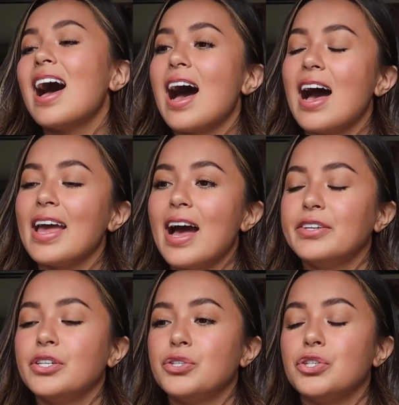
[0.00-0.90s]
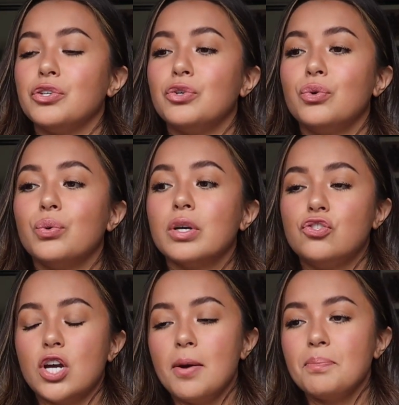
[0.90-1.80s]
I had to do
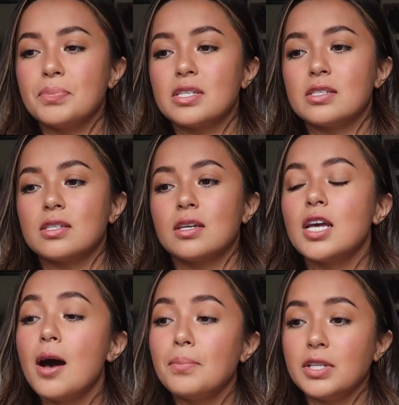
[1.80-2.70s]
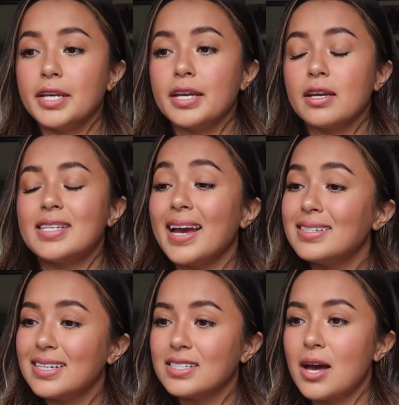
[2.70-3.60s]
jumps, tumbling,
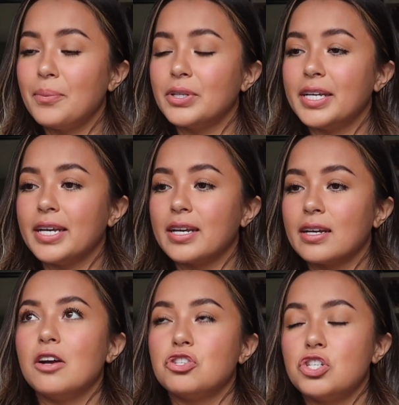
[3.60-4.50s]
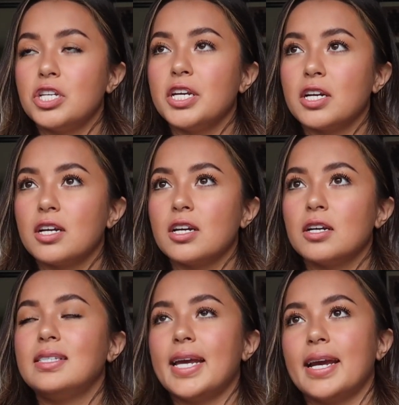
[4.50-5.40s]
standing tumbling, a
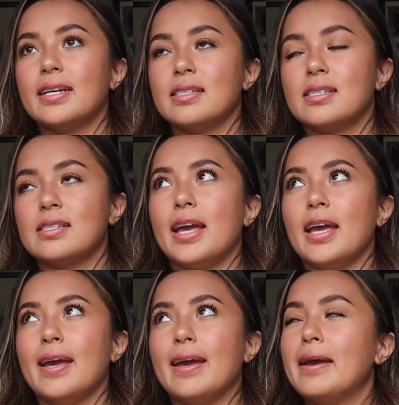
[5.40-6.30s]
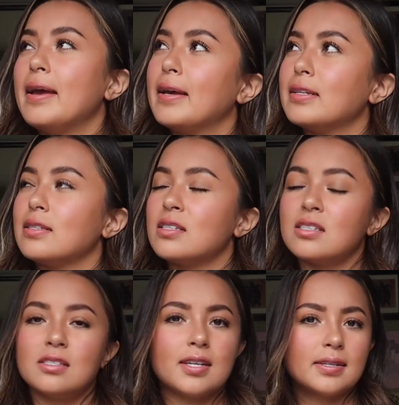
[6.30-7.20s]
cheer, dance, and
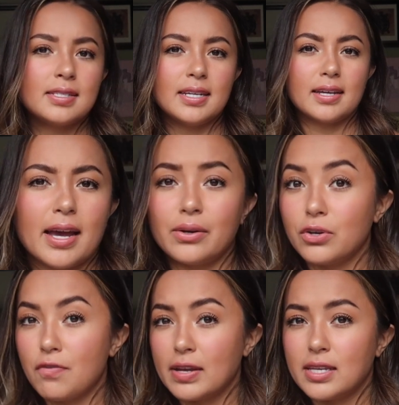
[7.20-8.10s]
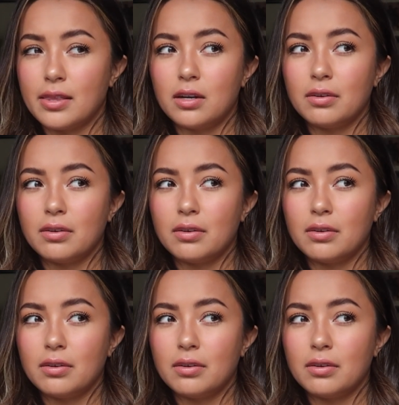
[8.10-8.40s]
stunting. I don't know if I said that